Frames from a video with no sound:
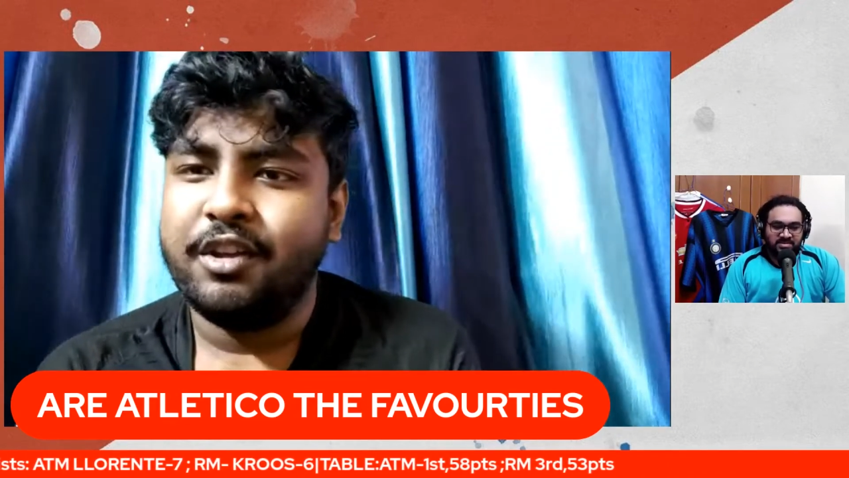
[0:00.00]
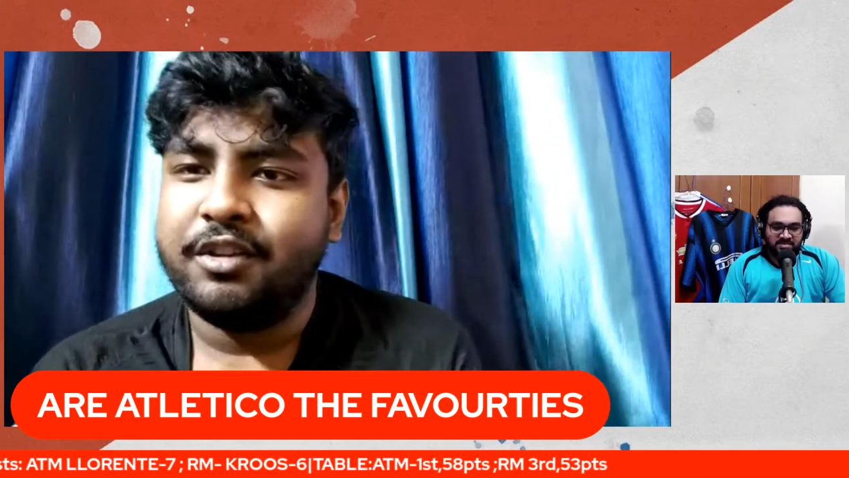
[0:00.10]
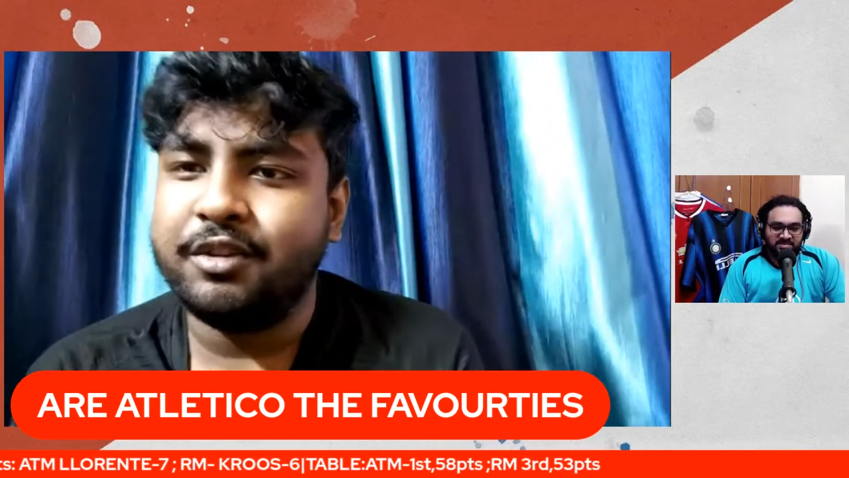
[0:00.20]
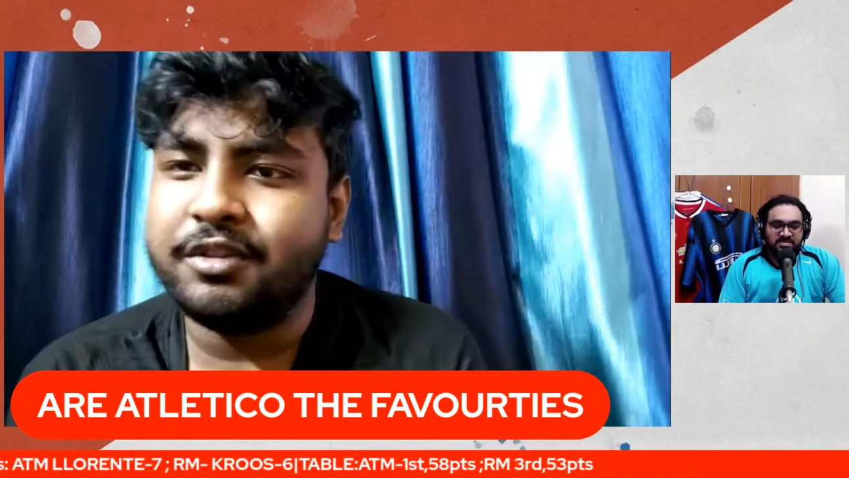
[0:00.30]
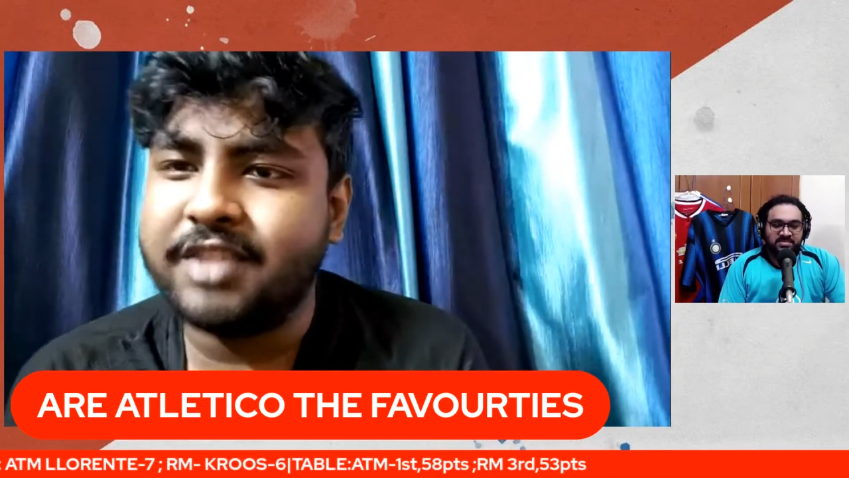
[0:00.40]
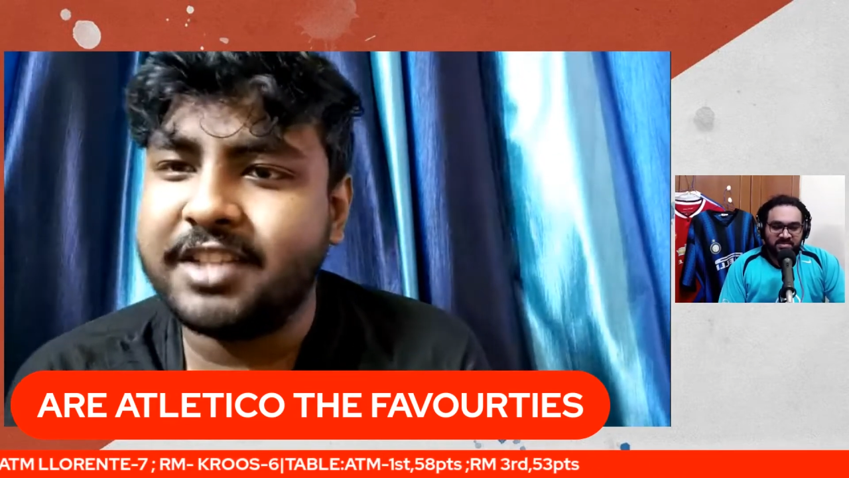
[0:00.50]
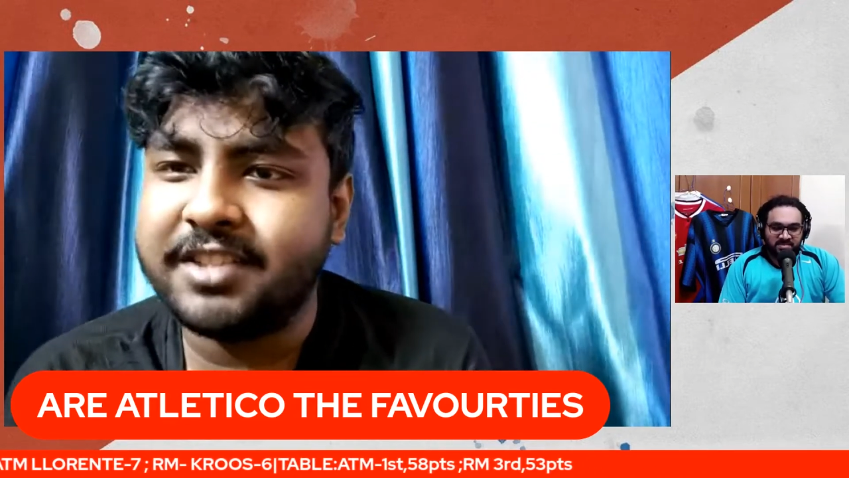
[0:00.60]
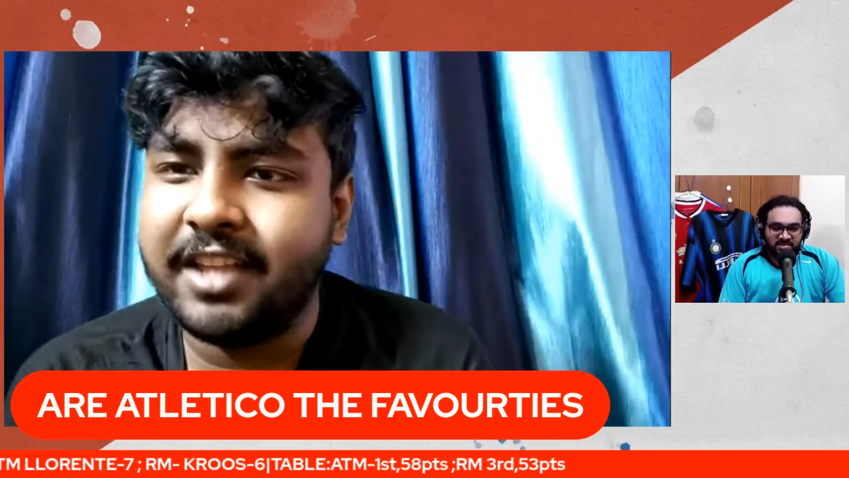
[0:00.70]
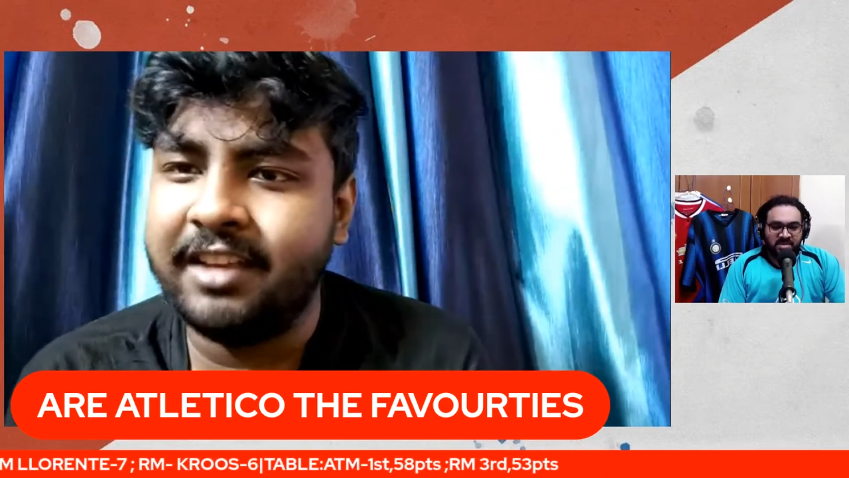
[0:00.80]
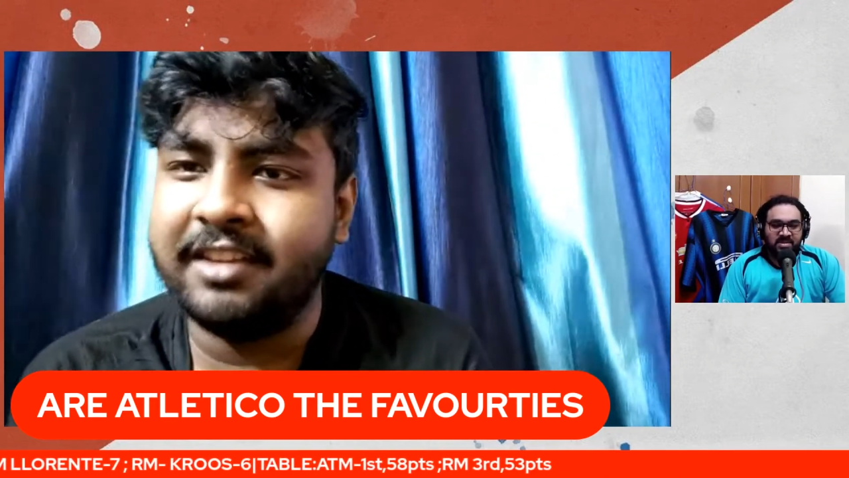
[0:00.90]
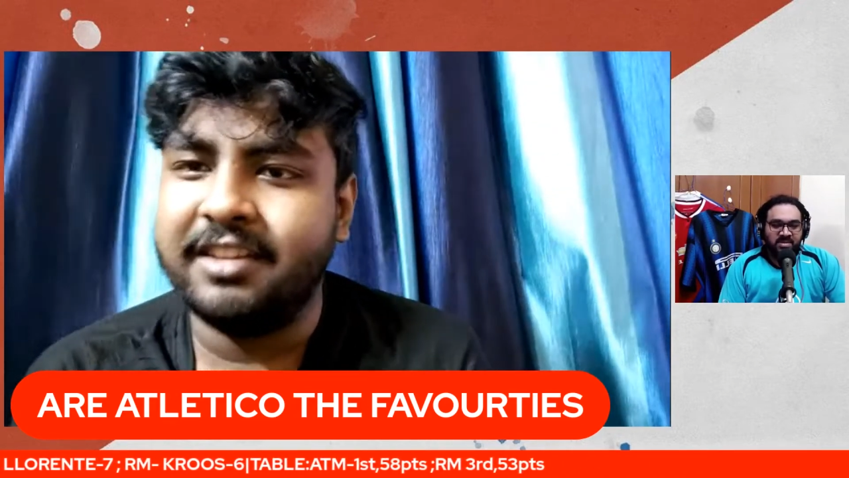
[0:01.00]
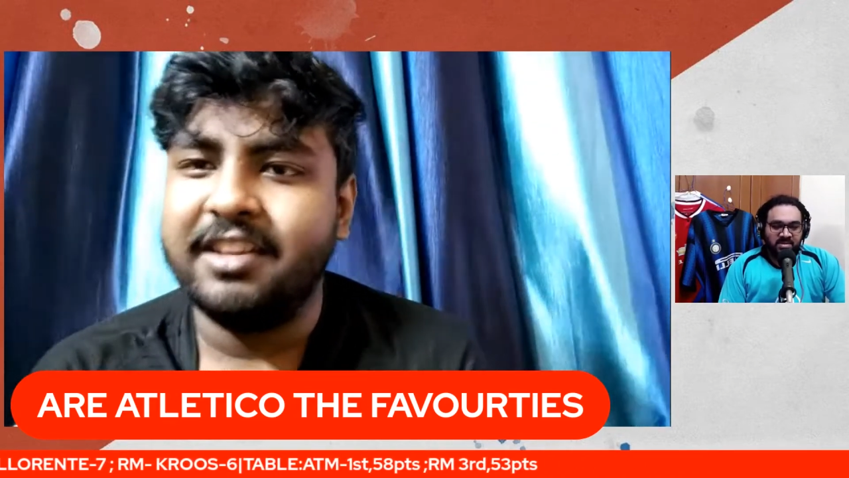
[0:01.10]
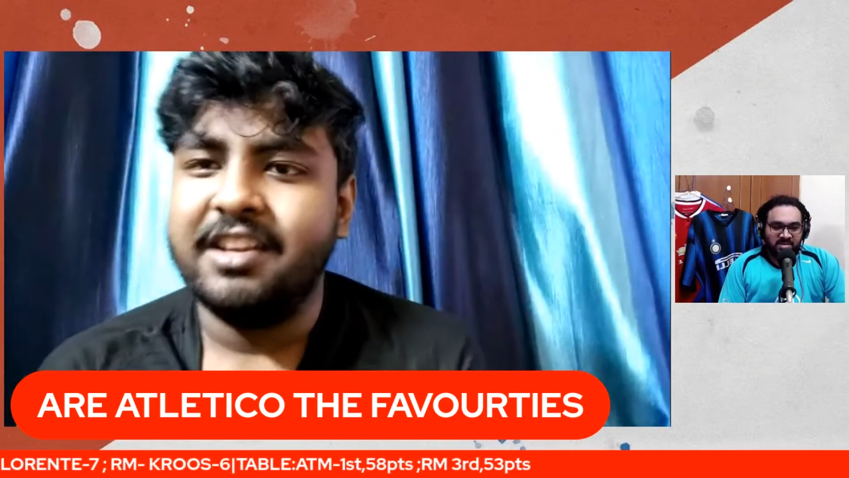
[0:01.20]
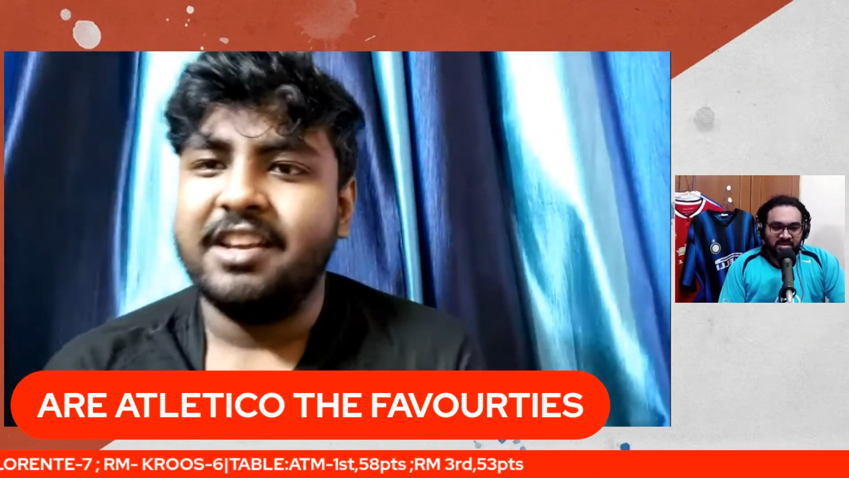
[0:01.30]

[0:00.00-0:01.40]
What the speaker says: no such thing.